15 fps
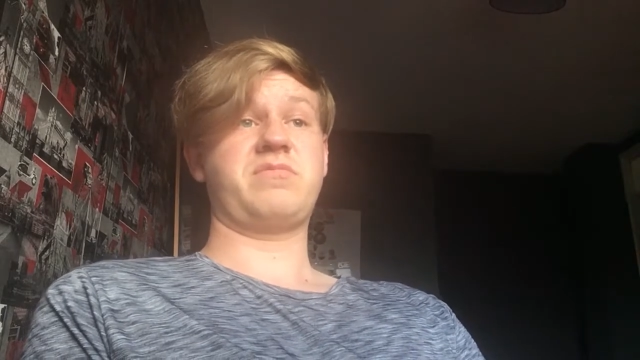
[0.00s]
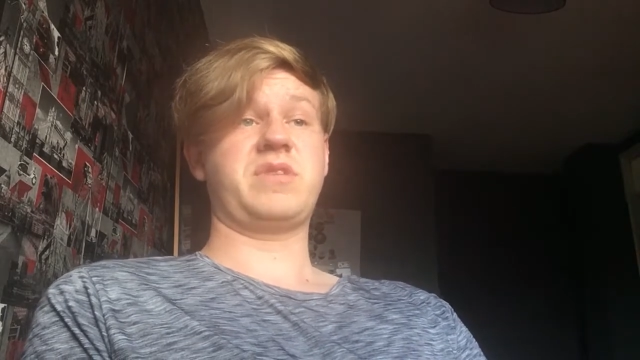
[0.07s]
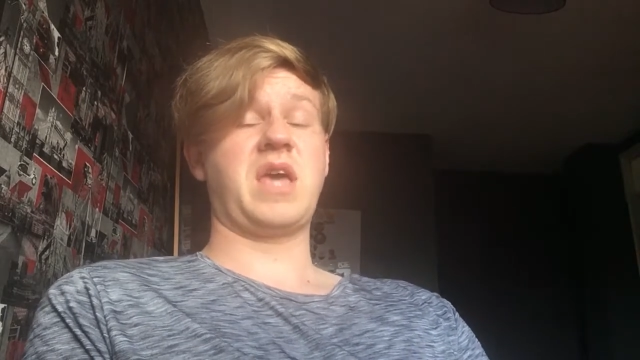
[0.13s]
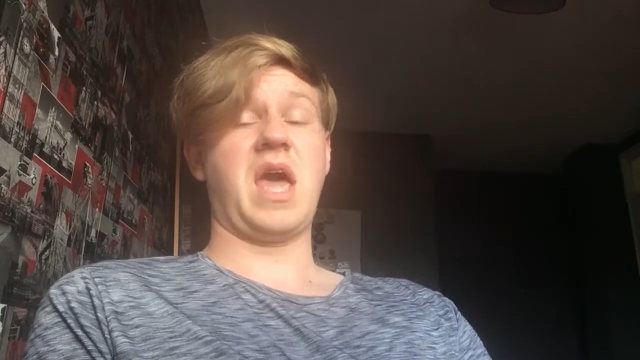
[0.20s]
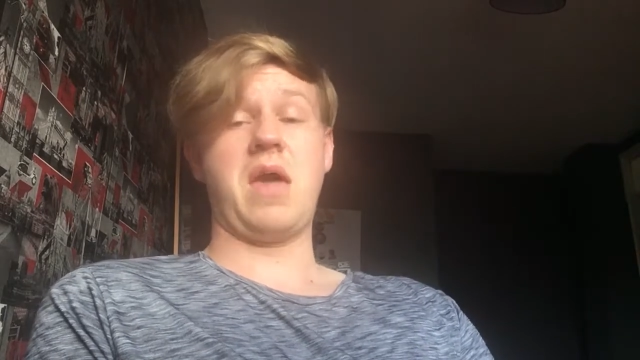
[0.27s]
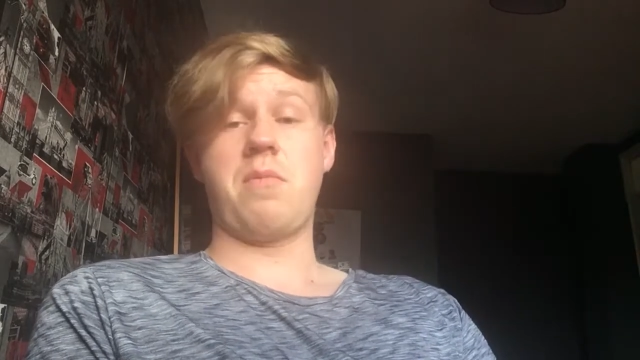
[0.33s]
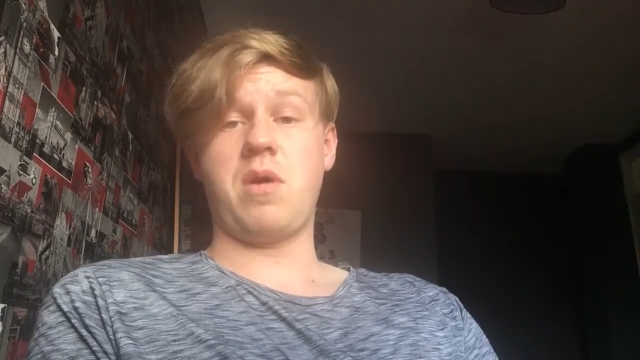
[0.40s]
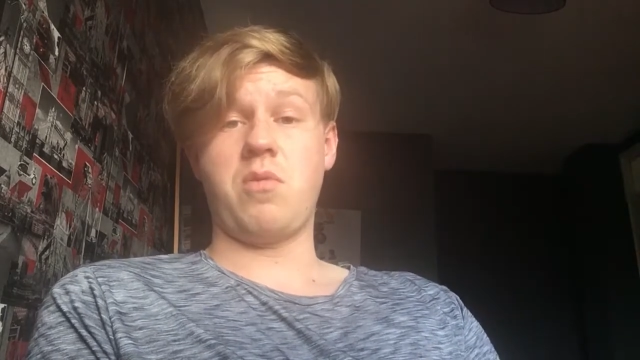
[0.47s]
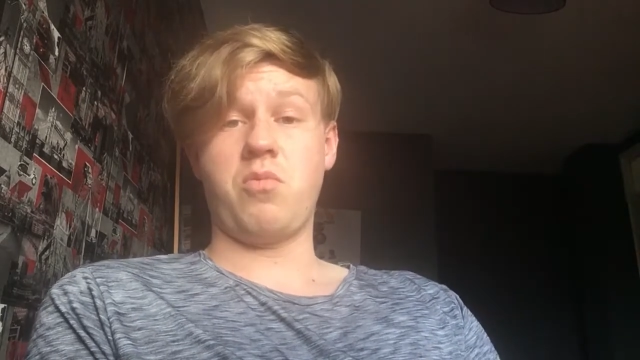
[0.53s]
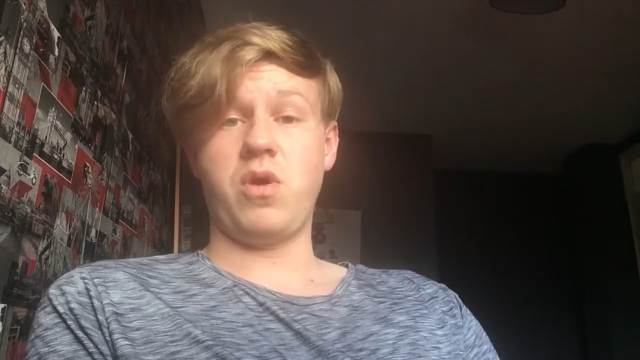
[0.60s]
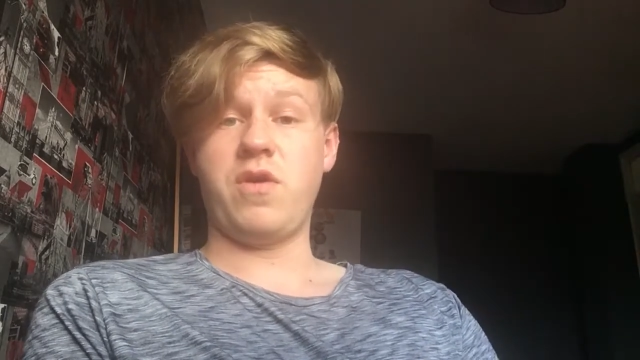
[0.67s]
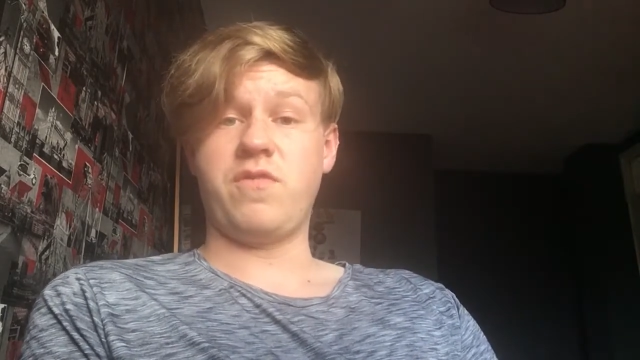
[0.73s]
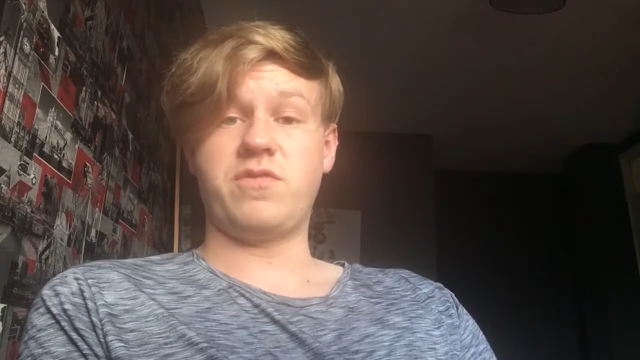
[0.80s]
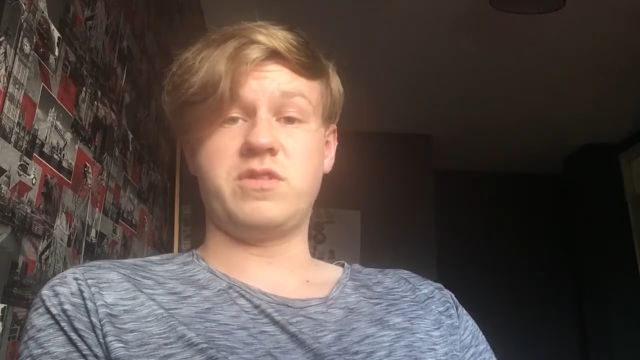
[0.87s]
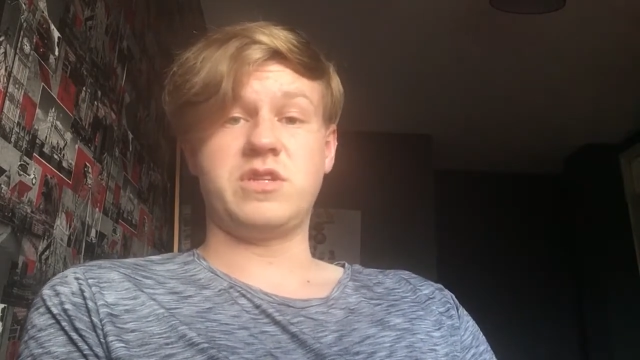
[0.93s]
came up
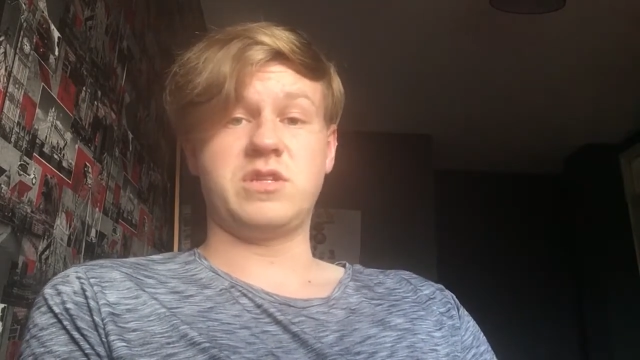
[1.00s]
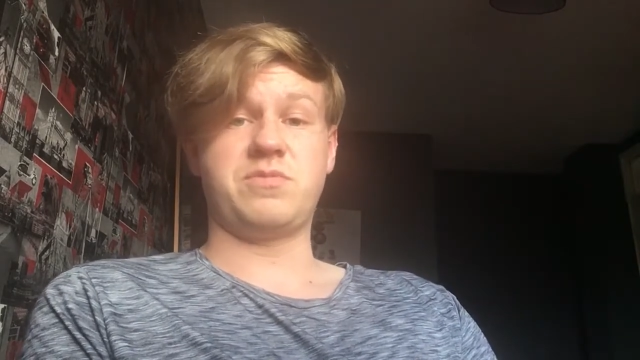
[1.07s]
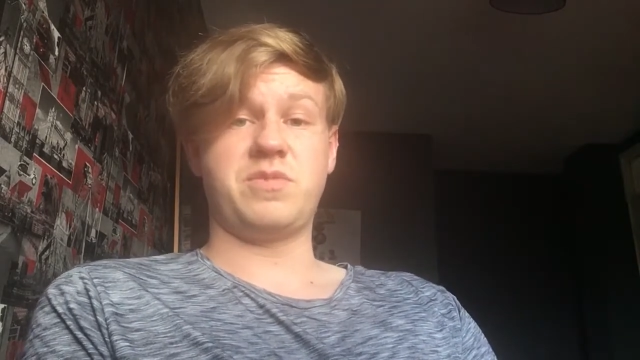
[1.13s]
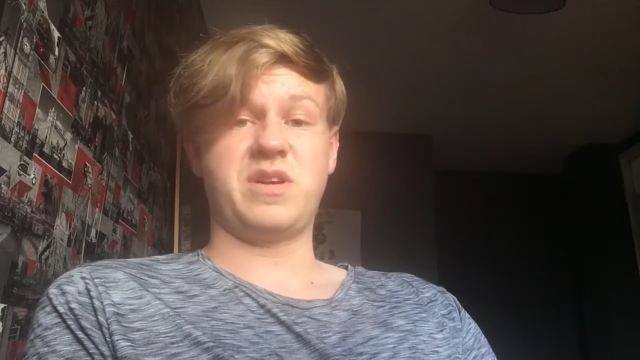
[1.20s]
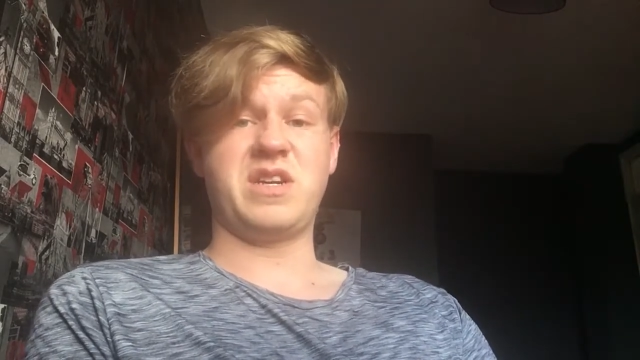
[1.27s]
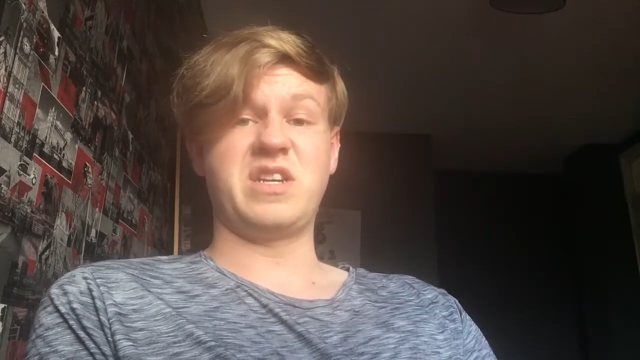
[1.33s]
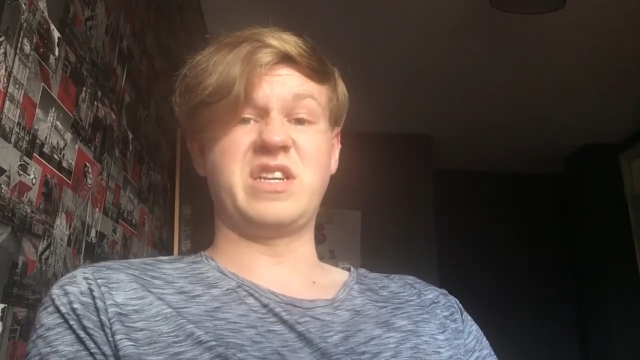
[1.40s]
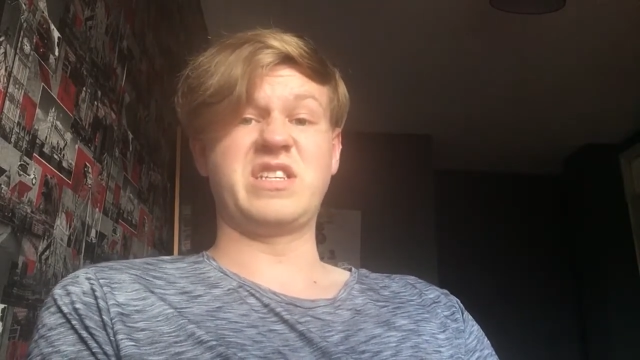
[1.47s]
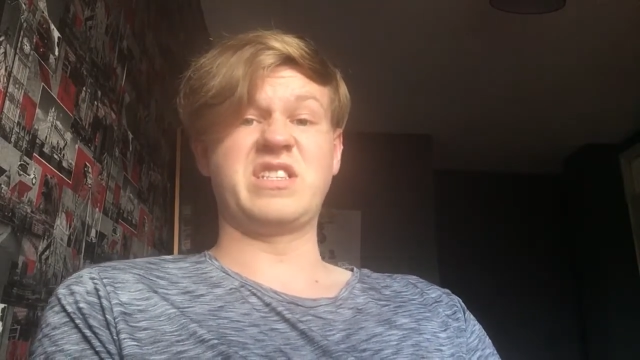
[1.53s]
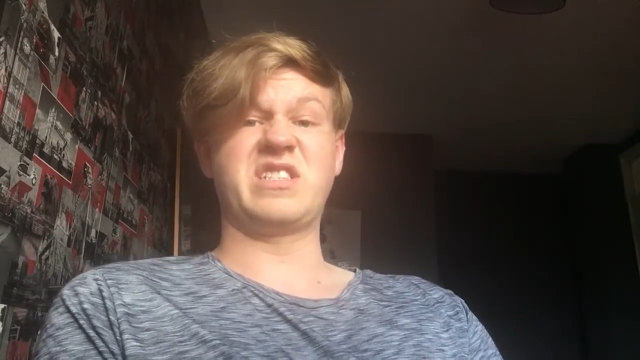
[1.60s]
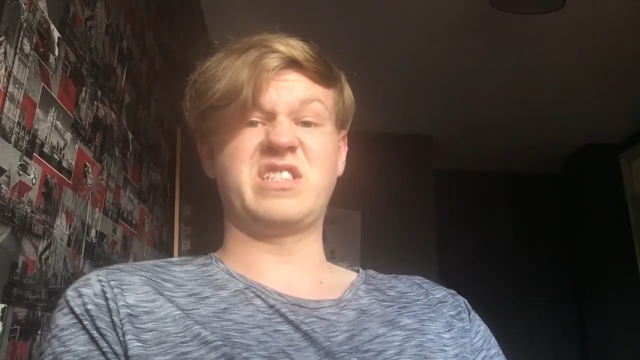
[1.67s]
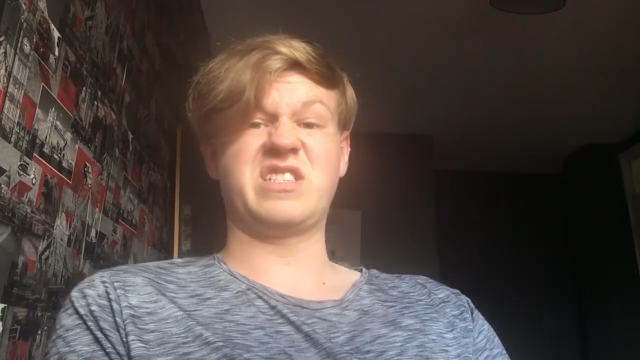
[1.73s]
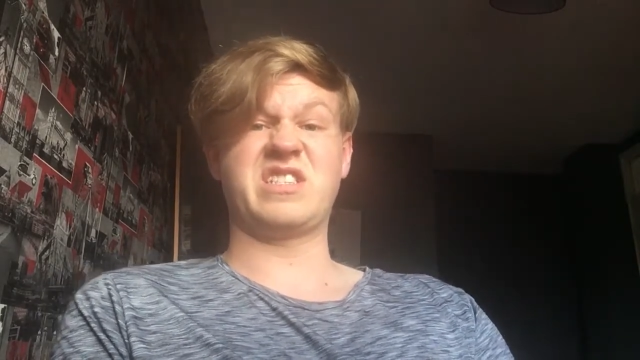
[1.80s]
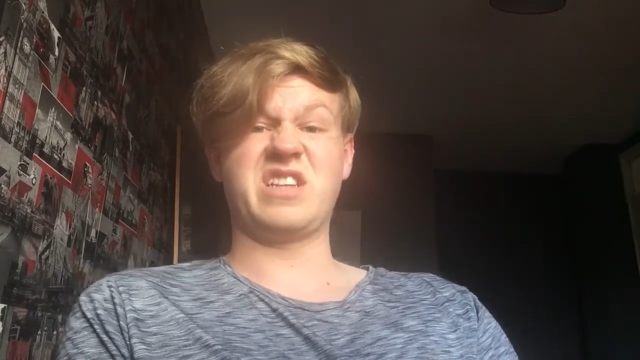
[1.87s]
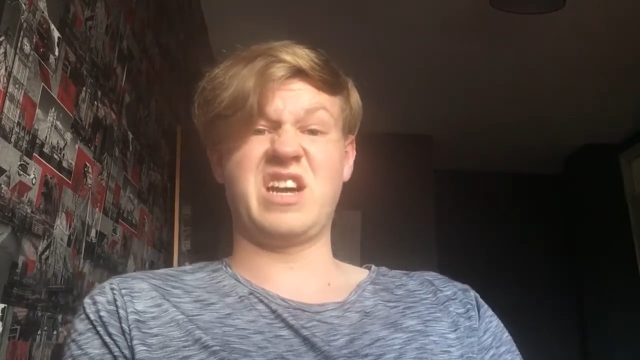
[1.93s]
with just
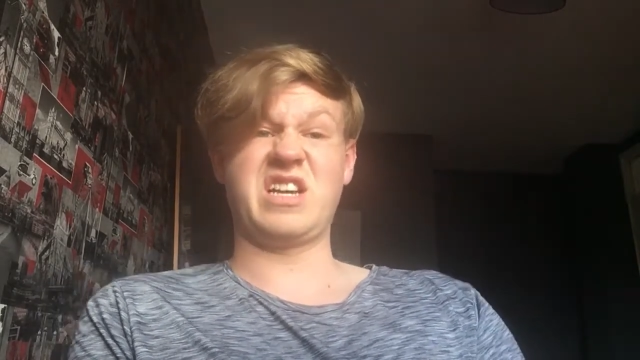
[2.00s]
because